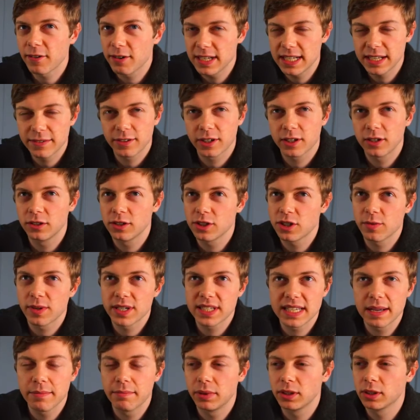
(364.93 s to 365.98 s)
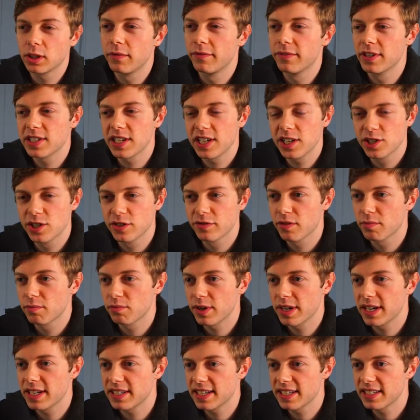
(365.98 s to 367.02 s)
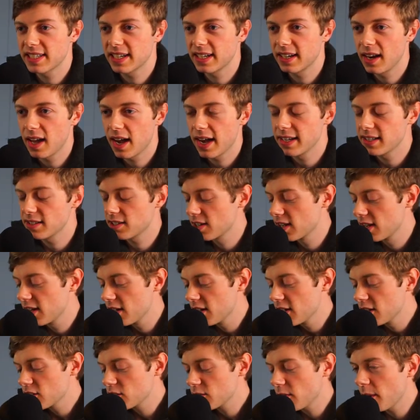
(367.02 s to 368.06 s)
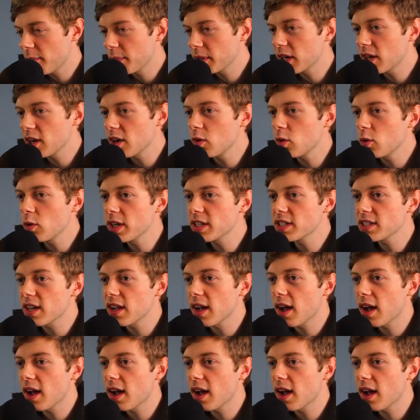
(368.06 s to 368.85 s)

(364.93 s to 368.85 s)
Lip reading: difficult to assemble conversations from pre-existing lines. So, but I always